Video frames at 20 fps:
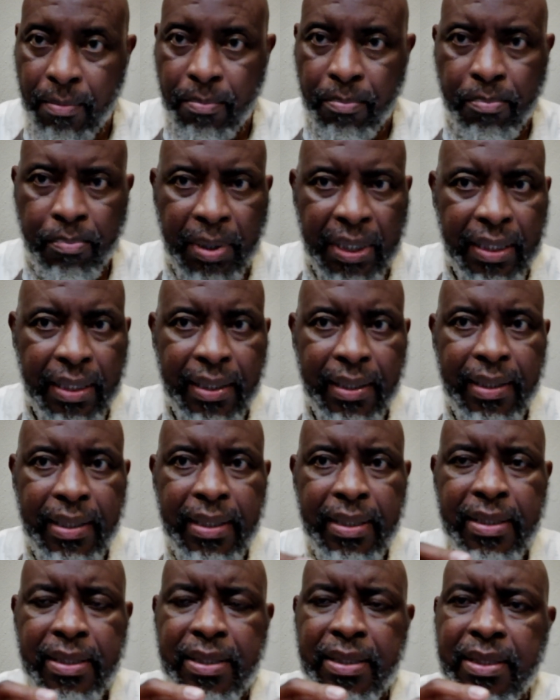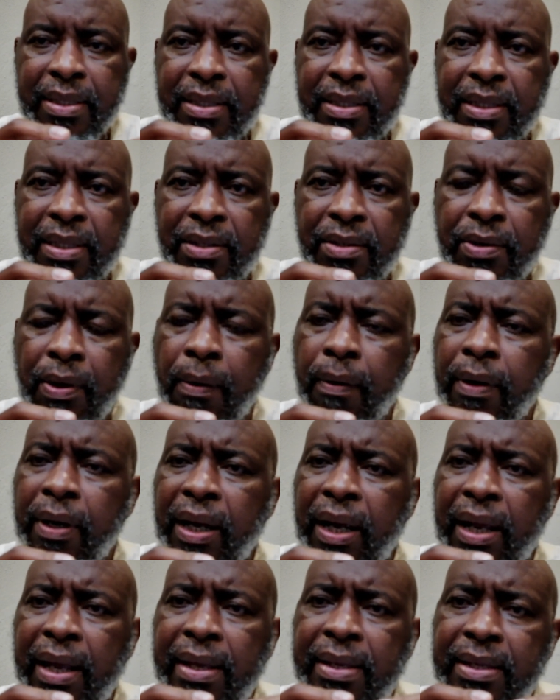But this Torah
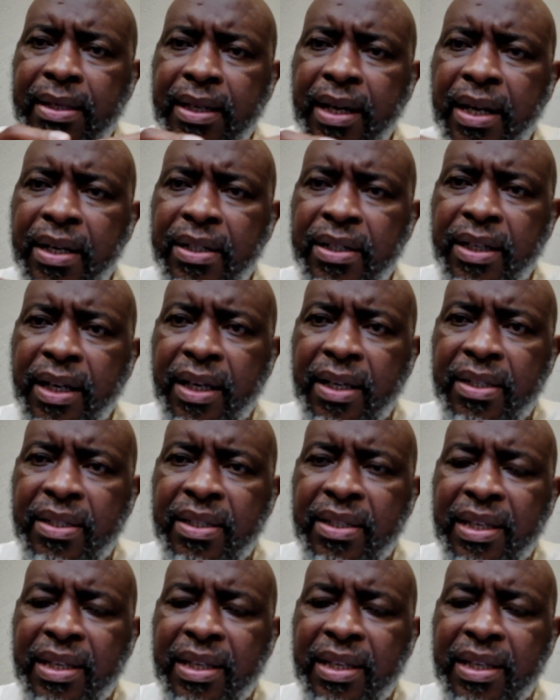is righteous.